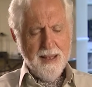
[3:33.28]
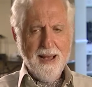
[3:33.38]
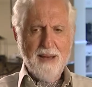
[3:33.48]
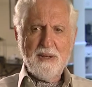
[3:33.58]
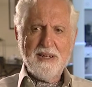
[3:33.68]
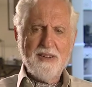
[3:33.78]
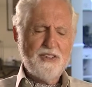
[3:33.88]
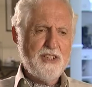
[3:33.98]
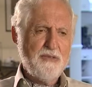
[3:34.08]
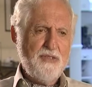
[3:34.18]
I mean,
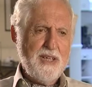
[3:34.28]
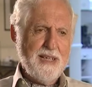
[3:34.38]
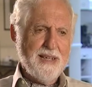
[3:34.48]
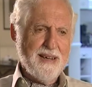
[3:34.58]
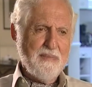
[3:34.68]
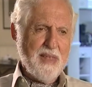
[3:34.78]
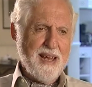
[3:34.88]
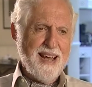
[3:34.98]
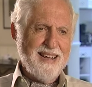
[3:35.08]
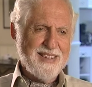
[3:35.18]
severe,
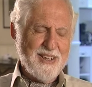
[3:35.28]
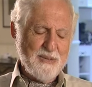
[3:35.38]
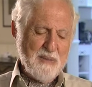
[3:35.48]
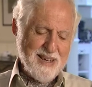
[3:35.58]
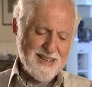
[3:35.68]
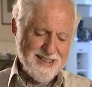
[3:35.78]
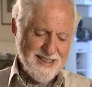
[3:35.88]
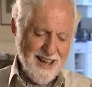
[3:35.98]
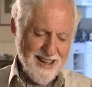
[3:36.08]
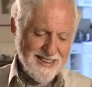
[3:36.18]
and I thought, oh my
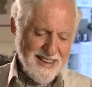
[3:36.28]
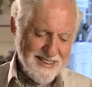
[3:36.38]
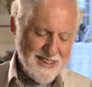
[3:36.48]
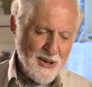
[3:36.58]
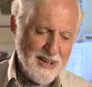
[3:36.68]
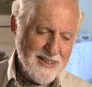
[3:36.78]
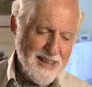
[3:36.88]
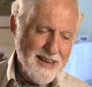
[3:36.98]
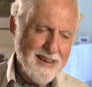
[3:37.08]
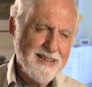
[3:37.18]
God, you know,
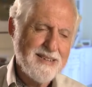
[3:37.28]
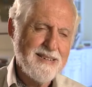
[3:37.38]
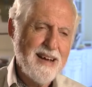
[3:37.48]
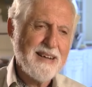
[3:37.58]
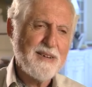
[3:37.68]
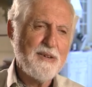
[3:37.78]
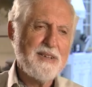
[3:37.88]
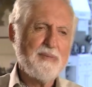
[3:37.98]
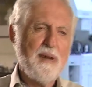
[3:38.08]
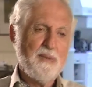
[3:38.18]
not a crack or a
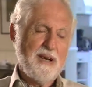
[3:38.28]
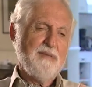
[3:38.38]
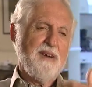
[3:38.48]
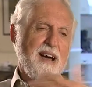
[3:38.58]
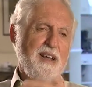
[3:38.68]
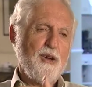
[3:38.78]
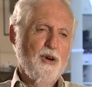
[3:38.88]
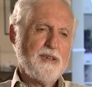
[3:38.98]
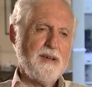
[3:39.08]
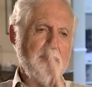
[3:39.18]
smile whenever I
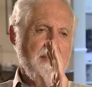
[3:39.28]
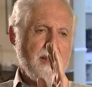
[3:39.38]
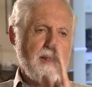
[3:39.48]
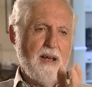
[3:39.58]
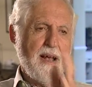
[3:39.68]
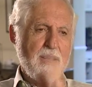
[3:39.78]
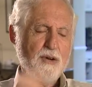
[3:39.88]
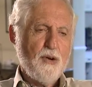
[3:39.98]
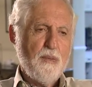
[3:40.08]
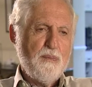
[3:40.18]
looked,
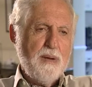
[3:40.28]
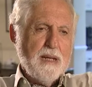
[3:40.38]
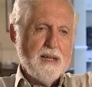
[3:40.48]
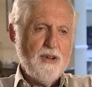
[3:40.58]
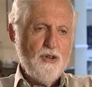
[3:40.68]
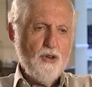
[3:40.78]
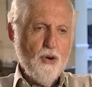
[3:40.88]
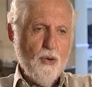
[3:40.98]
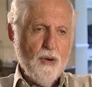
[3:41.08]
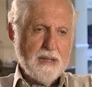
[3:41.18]
completely
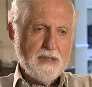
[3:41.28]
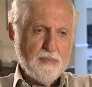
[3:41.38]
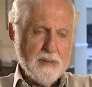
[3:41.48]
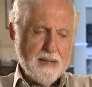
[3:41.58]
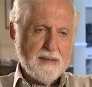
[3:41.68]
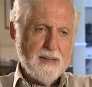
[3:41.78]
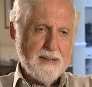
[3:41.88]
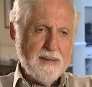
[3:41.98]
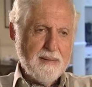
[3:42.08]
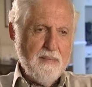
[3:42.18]
no expression.